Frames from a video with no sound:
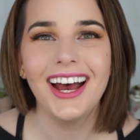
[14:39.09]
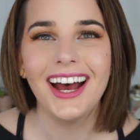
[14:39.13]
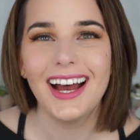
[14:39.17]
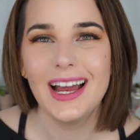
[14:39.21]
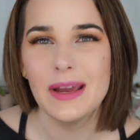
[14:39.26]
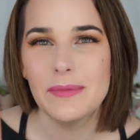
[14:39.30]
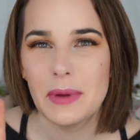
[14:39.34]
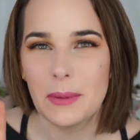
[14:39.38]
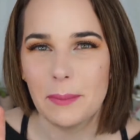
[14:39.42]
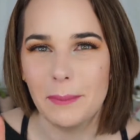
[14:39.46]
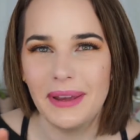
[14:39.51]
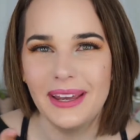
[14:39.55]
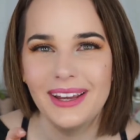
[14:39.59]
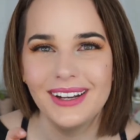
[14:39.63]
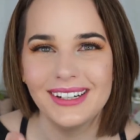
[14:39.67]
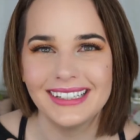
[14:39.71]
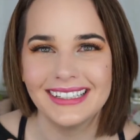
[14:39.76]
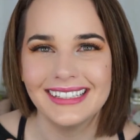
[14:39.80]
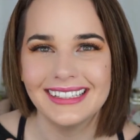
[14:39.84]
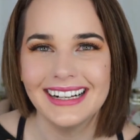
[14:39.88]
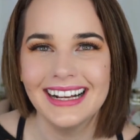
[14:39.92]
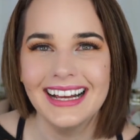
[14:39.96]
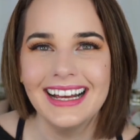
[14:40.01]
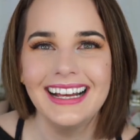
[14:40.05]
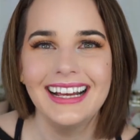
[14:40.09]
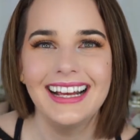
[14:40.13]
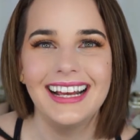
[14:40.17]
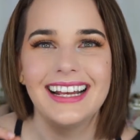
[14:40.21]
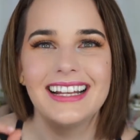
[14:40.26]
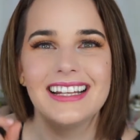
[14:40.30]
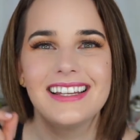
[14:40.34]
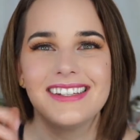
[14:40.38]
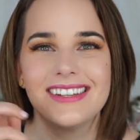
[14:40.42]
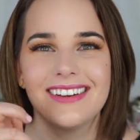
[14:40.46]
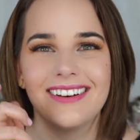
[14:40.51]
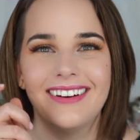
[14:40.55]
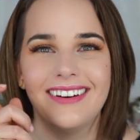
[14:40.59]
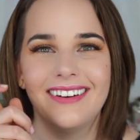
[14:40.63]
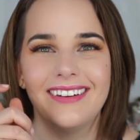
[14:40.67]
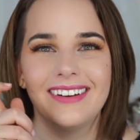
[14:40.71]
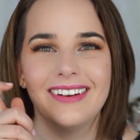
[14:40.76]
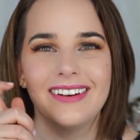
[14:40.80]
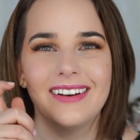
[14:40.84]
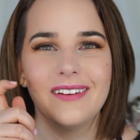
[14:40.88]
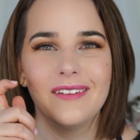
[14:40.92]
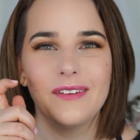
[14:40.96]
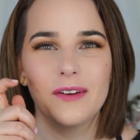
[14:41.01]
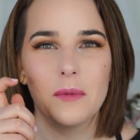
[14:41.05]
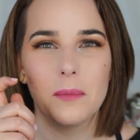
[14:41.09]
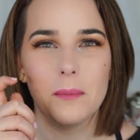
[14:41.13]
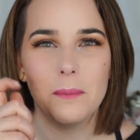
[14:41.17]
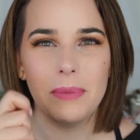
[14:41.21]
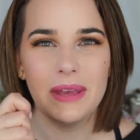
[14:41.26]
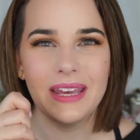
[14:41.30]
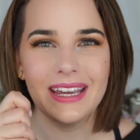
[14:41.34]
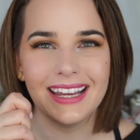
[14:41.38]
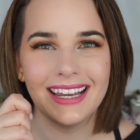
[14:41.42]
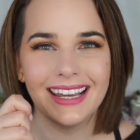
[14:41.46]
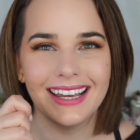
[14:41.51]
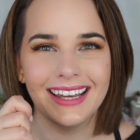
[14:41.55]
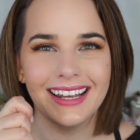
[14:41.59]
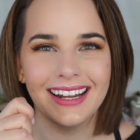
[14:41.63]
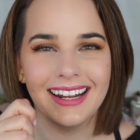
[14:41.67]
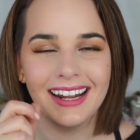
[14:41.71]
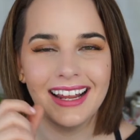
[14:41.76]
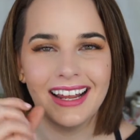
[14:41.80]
I'm a picker, and so I would go to pick it,